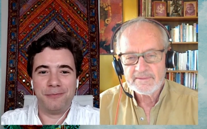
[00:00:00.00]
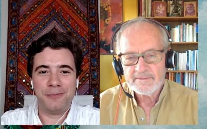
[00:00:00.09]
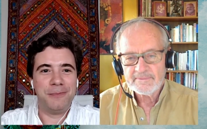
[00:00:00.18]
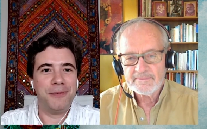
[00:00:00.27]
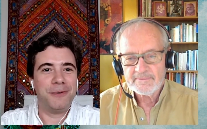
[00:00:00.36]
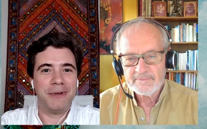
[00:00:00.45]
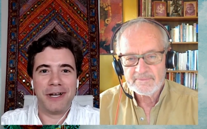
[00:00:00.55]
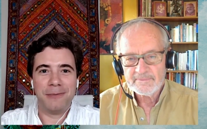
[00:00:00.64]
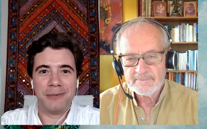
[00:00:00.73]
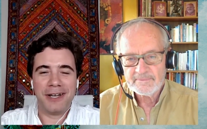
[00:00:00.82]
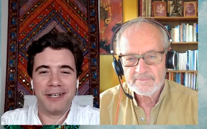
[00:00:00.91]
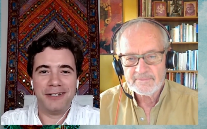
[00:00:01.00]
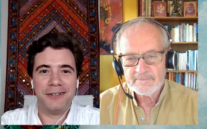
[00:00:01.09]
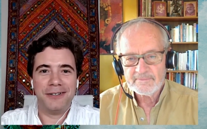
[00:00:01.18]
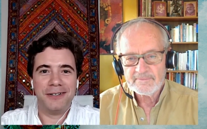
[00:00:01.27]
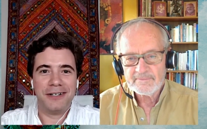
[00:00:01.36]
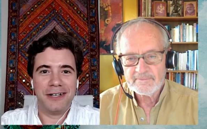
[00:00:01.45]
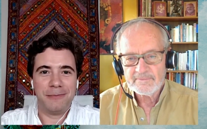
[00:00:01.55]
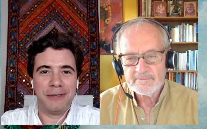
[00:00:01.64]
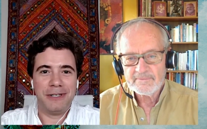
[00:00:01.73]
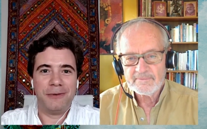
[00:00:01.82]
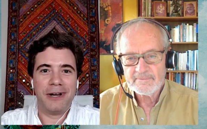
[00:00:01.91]
Speaker 1: People become kinder. I
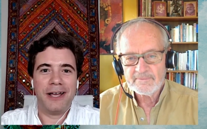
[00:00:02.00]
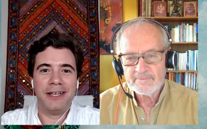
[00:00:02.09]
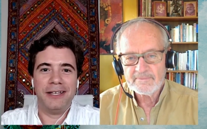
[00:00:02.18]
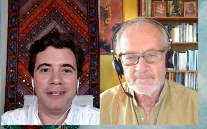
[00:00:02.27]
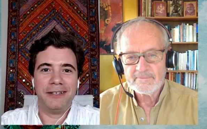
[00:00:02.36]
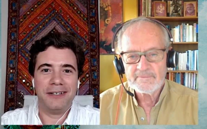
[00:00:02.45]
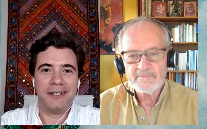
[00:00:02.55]
mean, when I